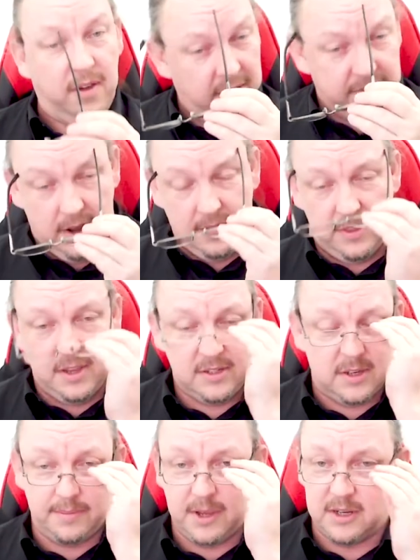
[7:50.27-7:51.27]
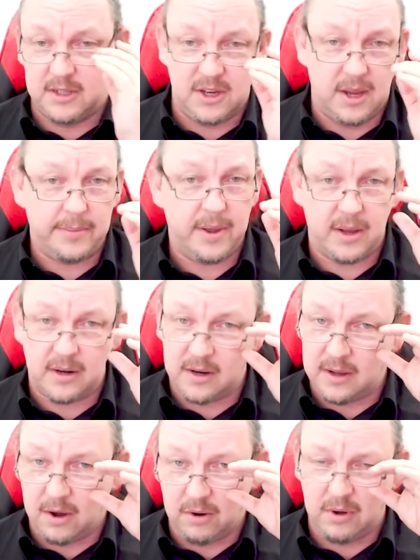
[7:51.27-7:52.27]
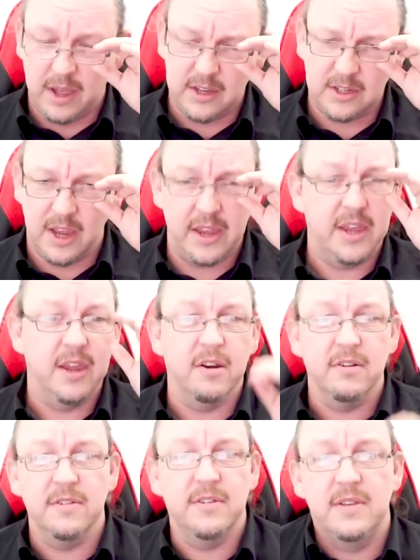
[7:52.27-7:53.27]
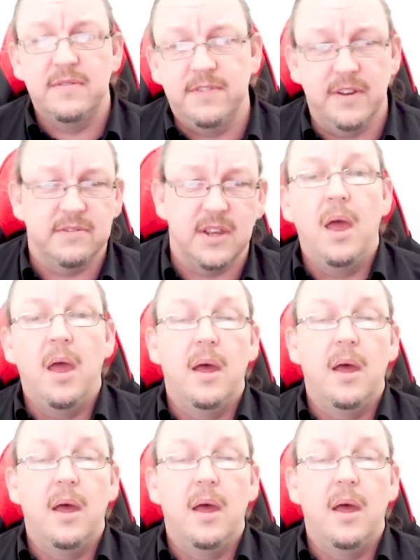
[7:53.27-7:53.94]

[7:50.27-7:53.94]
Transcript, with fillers: I've got this. I'm going to type out a whole essay here in 15.